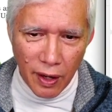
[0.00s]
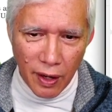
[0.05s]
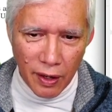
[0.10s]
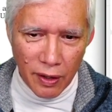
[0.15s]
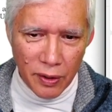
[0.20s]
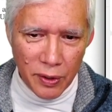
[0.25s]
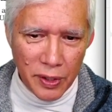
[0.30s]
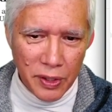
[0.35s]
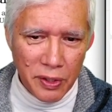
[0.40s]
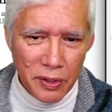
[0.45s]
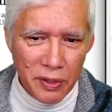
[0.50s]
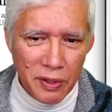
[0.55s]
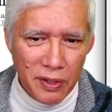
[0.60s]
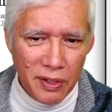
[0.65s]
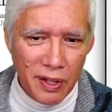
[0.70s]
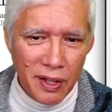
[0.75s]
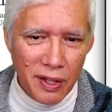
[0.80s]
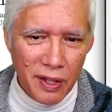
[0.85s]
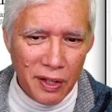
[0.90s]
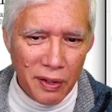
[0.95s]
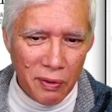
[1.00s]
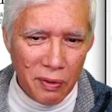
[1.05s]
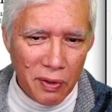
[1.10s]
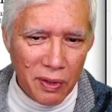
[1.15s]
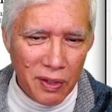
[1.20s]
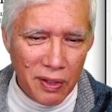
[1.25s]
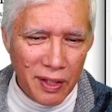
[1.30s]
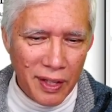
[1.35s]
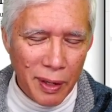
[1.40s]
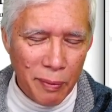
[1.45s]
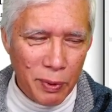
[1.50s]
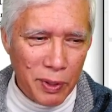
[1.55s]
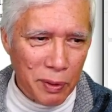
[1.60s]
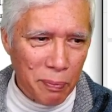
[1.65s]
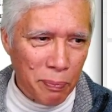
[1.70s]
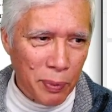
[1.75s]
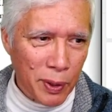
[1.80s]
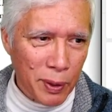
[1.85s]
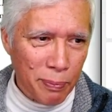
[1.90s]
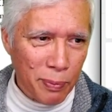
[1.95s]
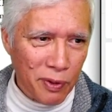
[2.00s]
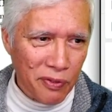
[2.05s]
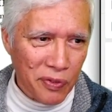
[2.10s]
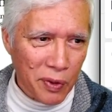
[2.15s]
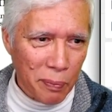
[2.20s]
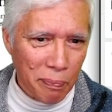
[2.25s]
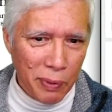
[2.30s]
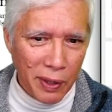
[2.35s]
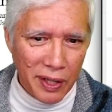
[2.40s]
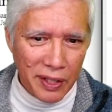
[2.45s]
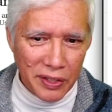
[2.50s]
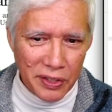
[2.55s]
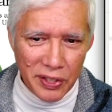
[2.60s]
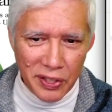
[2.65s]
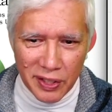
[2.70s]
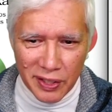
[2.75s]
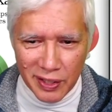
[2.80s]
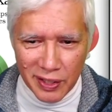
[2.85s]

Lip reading: going to label it purple for punt.